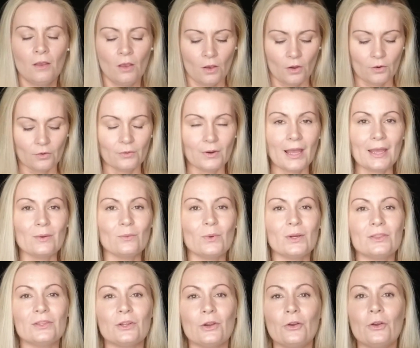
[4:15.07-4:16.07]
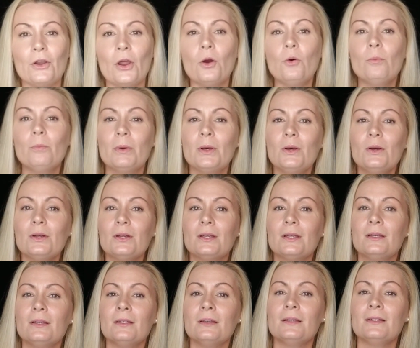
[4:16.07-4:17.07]
All right, with your notebook
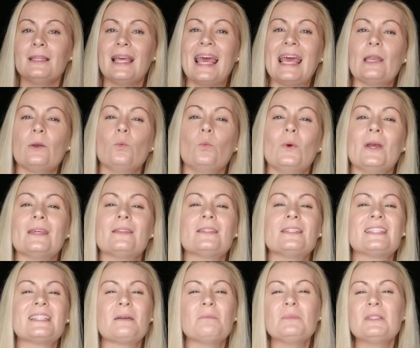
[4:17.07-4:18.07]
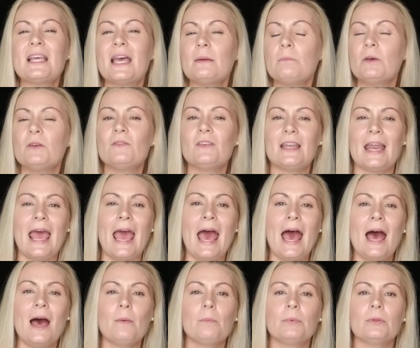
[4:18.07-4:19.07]
and with some type of an
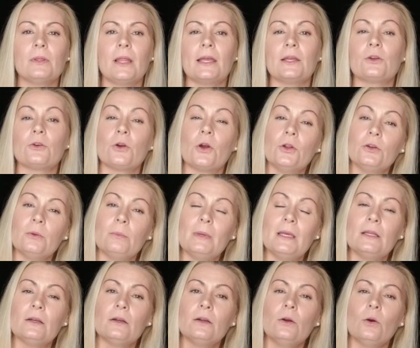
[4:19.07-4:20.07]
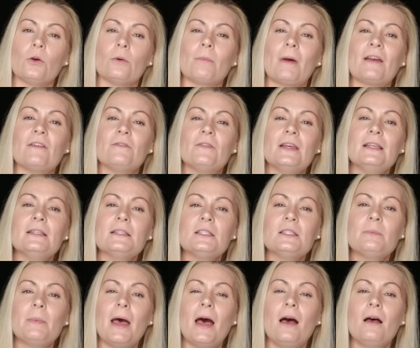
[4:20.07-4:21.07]
app like Chronometer or
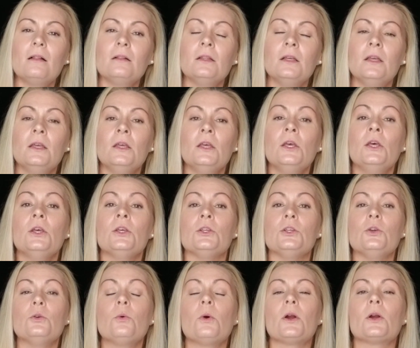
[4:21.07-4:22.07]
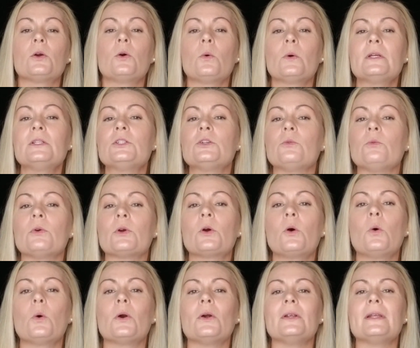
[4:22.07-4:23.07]
MyFitnessPal, you are going to
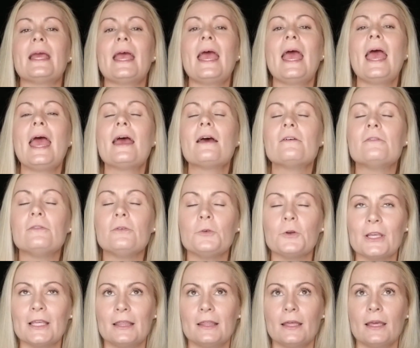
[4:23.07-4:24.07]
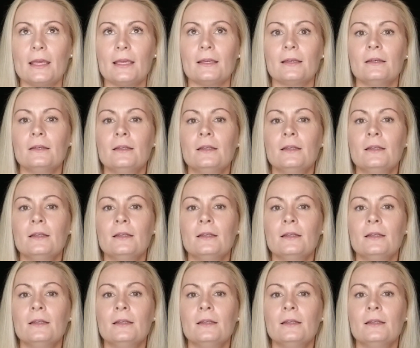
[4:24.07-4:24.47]
record everything